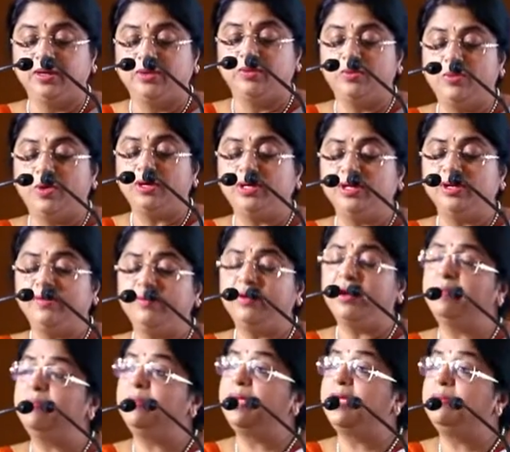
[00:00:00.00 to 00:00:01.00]

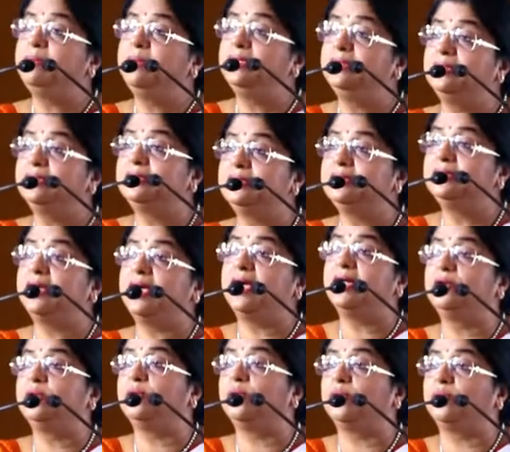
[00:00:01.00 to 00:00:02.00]
Whatever may be the
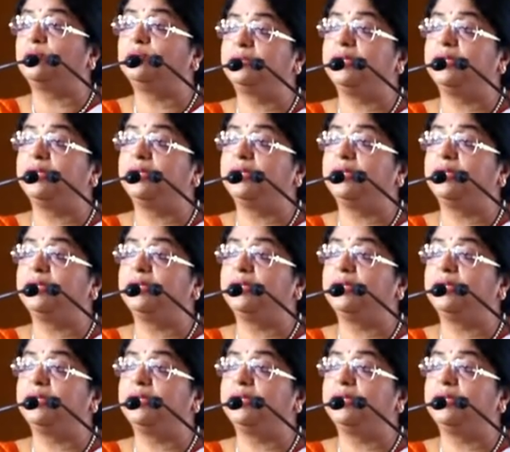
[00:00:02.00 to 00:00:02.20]
scenario,